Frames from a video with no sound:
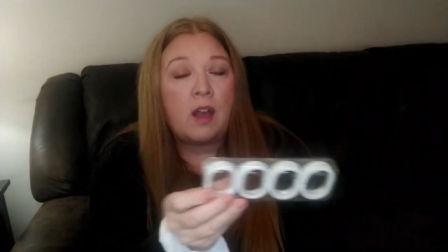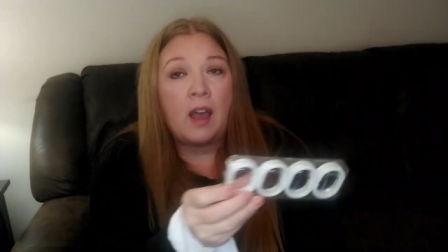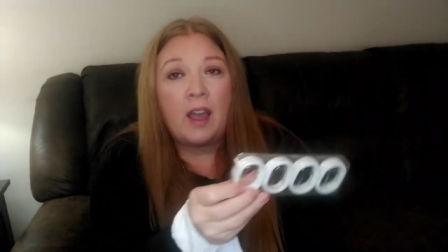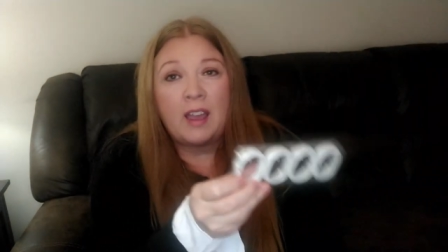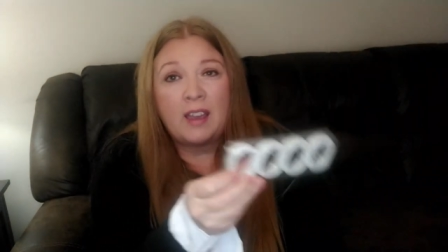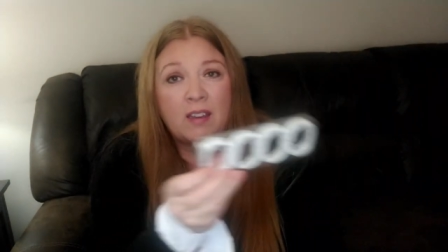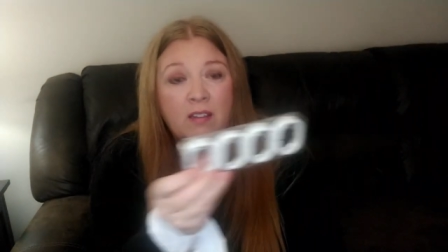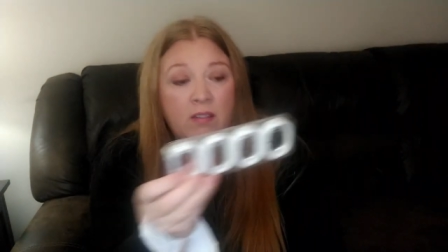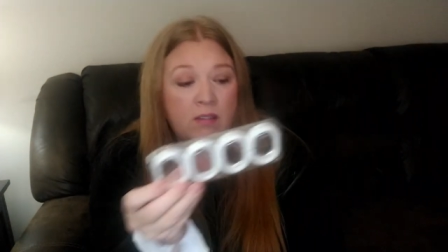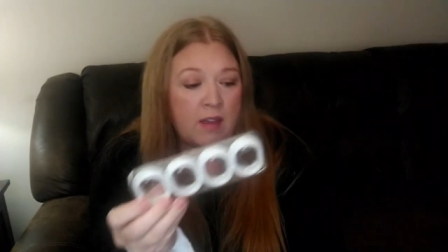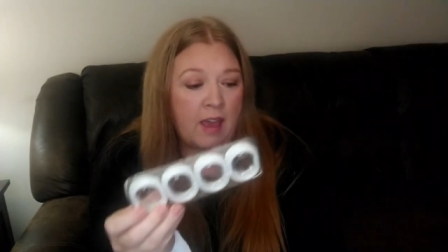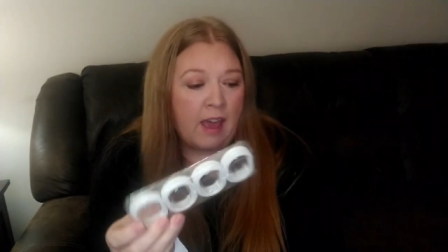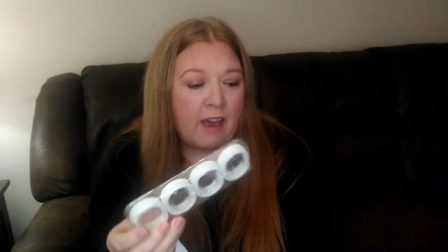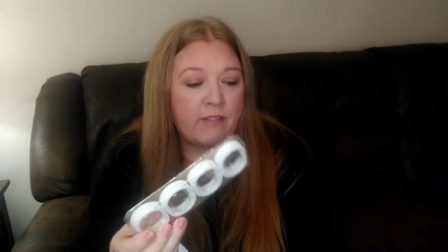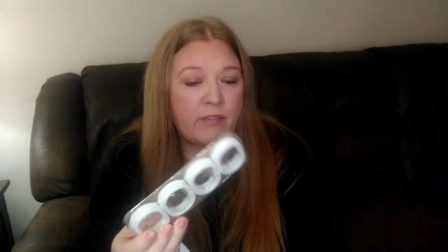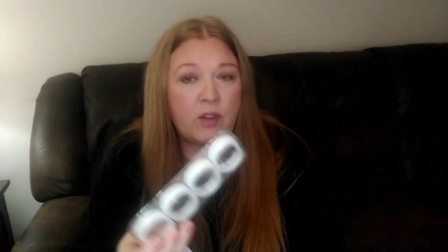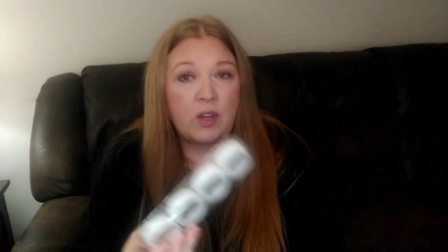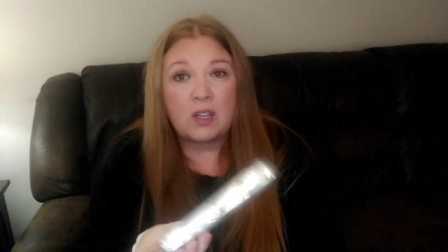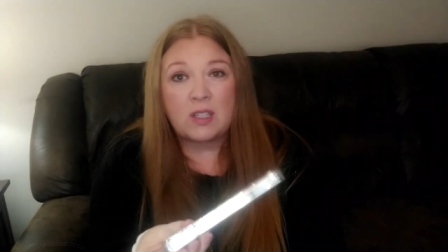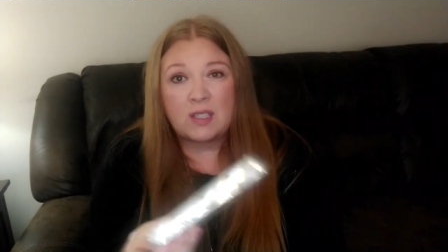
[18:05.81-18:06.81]
I
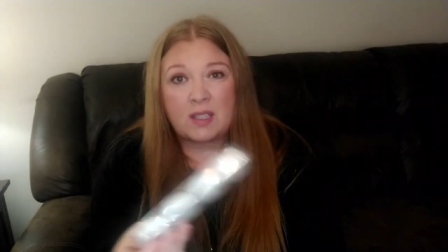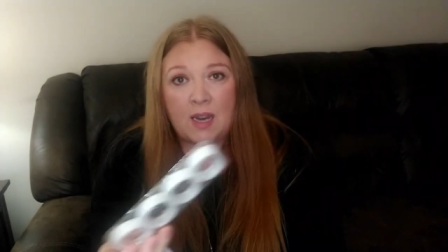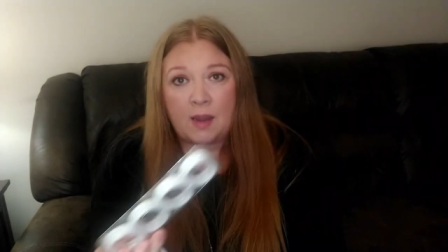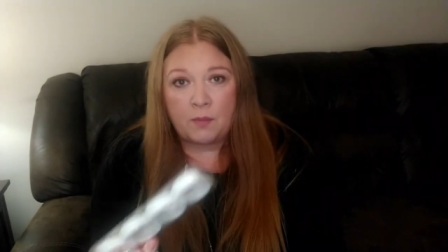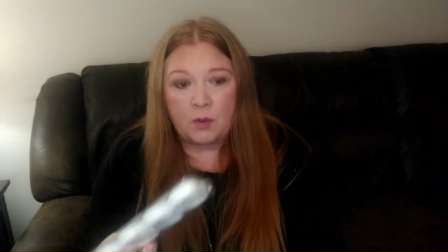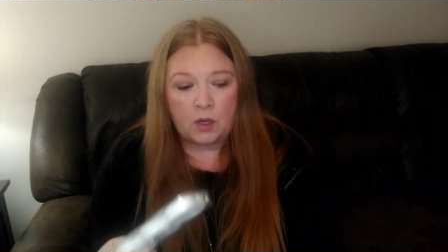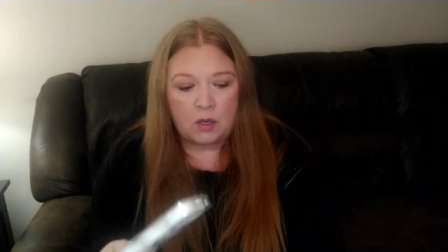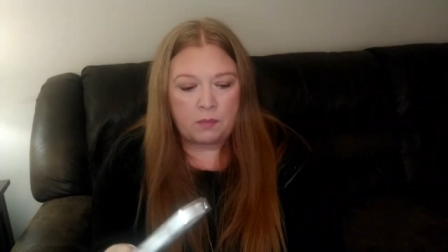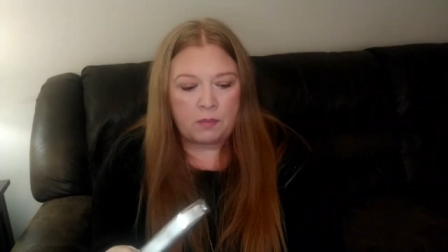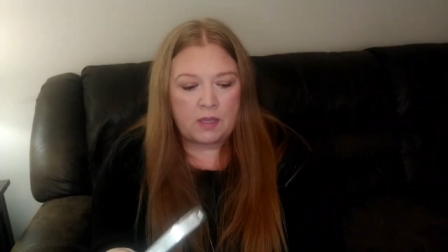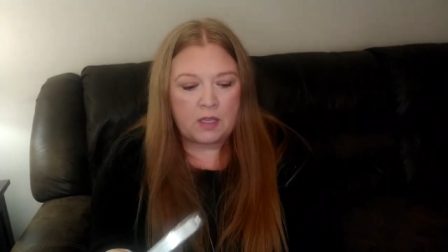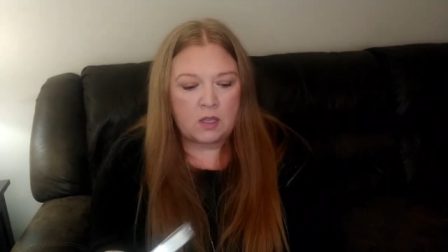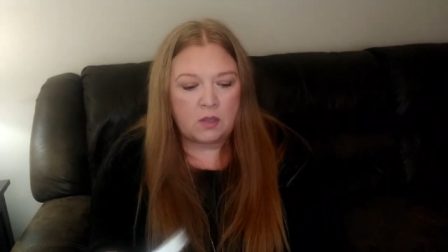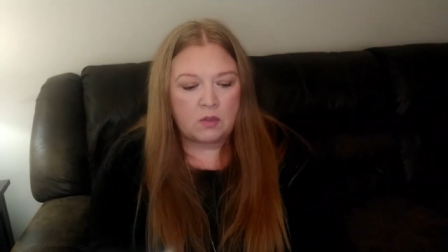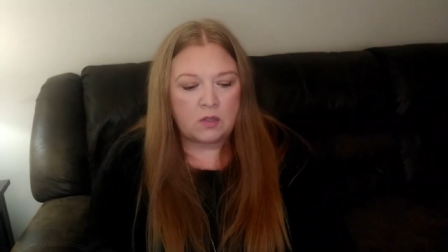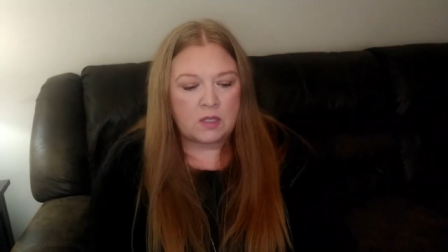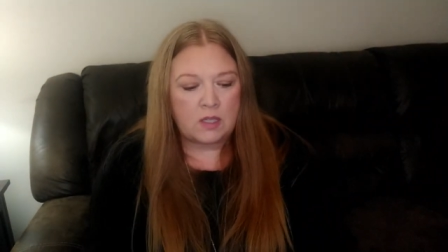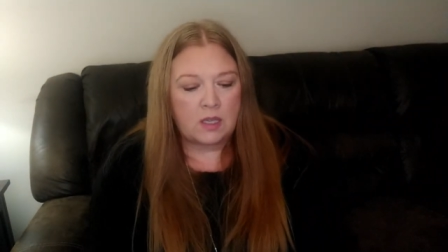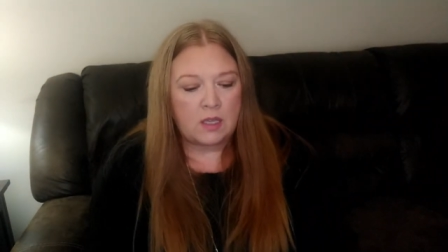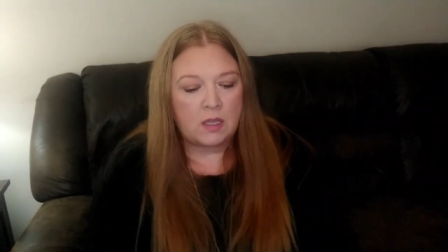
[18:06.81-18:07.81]
have hooks that I'm going to be
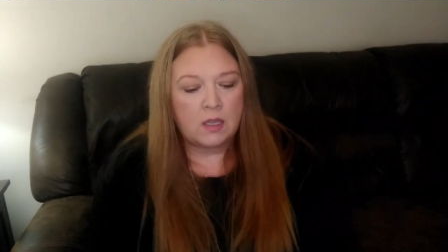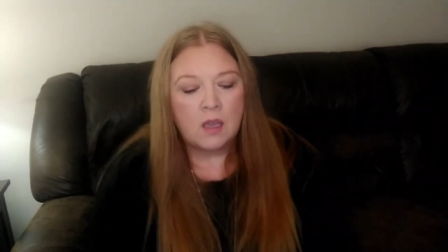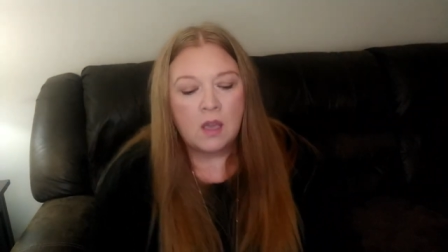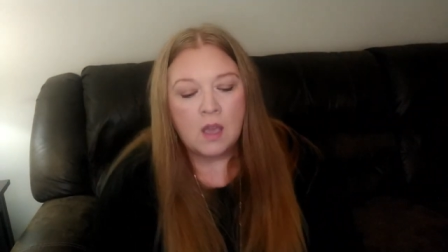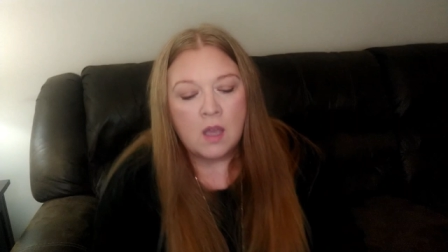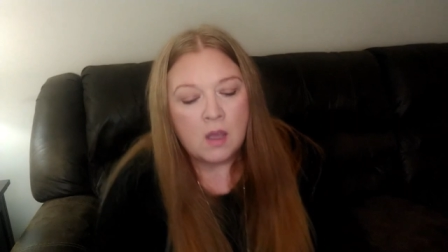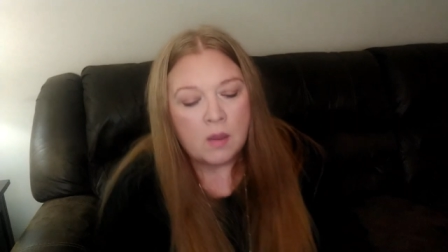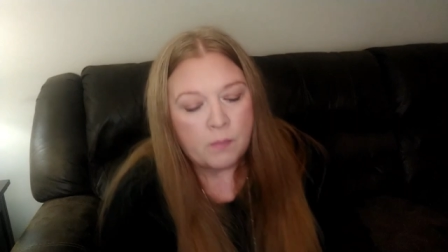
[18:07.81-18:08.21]
using,